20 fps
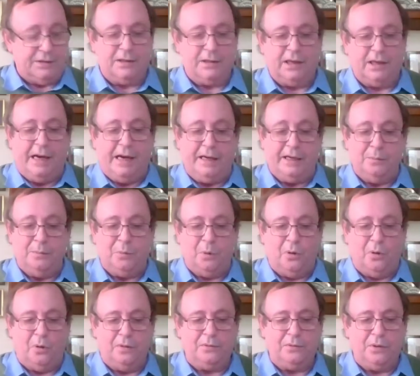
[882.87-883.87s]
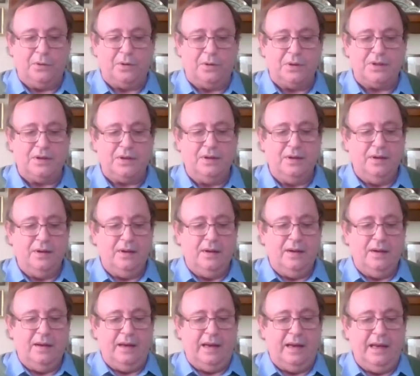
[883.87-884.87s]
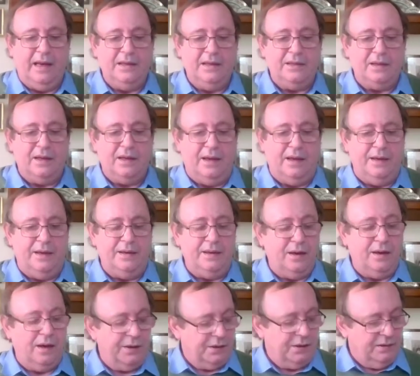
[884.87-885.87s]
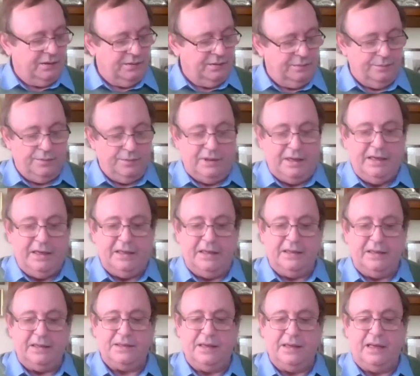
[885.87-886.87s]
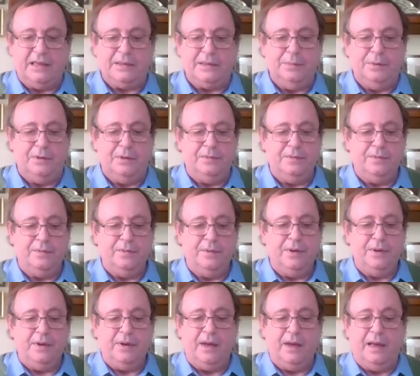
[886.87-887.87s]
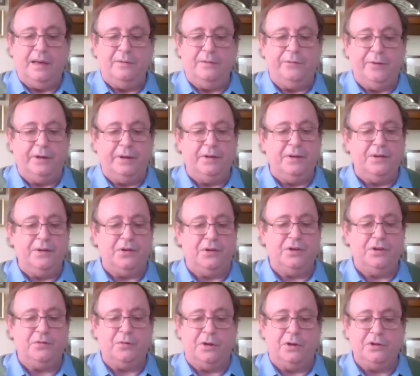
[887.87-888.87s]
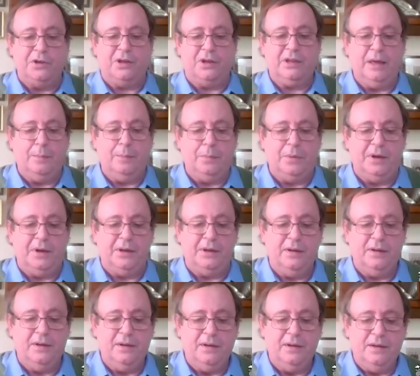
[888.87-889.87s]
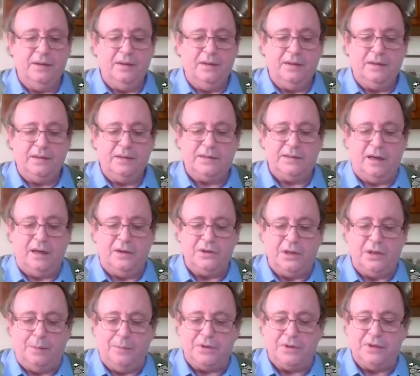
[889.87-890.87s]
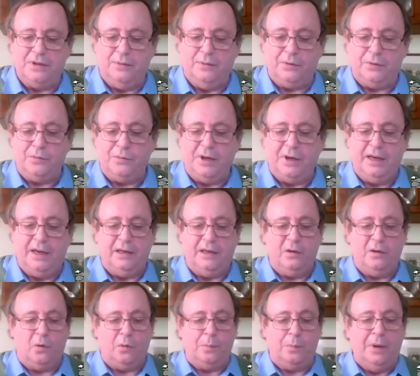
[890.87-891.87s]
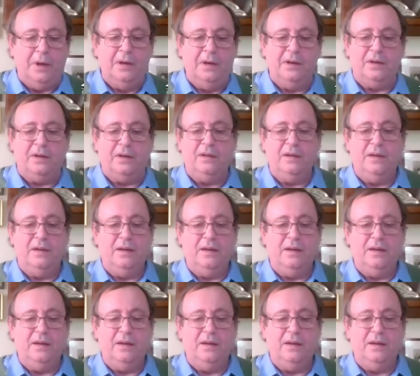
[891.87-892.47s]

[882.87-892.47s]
Canadian born, of course, and other leading statesmen and figures such as Rudyard Kipling, Starr Jemison of the Raid, and Lord Milner